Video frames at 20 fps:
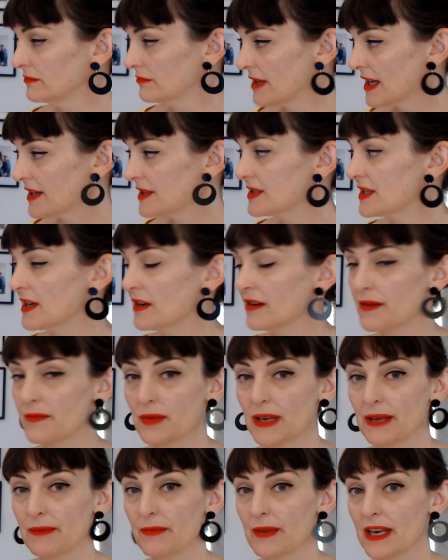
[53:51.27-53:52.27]
monetary
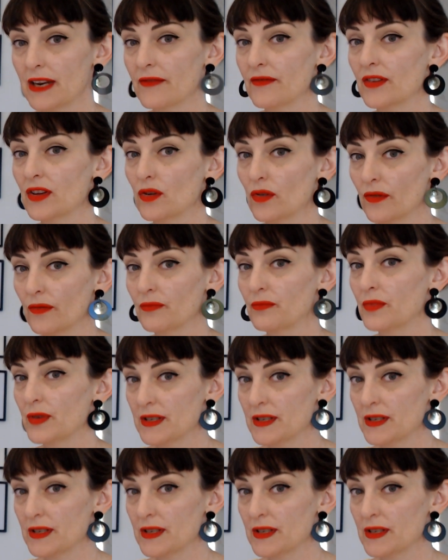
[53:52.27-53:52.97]
benefit or